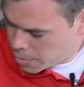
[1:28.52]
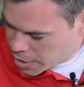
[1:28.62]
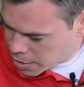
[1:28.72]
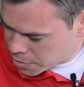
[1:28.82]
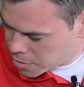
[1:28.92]

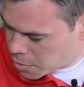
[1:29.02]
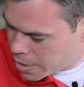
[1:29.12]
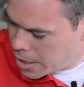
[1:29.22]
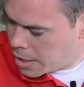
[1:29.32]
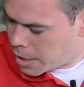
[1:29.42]
Think of the
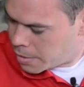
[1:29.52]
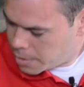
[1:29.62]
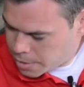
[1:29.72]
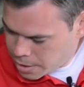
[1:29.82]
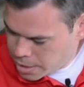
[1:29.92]
stalk hitting
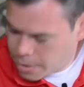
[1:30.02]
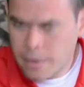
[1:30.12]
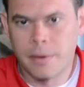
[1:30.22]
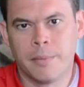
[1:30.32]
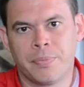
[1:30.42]

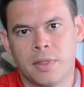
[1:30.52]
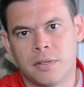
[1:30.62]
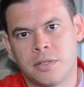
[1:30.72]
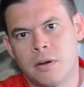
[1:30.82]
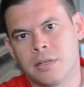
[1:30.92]
here.
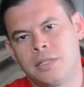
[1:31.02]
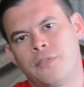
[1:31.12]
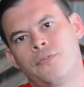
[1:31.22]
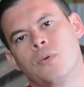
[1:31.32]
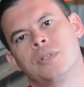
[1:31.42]
The stalk is
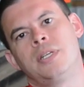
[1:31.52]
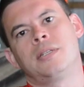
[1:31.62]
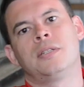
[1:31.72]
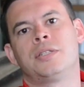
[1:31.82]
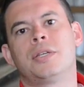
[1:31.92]
then forced
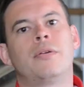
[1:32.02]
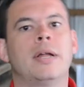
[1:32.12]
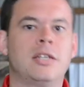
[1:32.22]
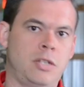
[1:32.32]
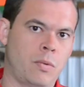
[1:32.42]
into the center
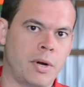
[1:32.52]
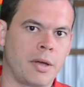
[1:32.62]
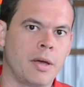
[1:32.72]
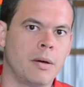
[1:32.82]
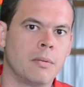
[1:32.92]
and has nowhere
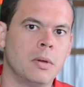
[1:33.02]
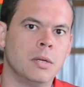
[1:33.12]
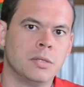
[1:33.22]
to go.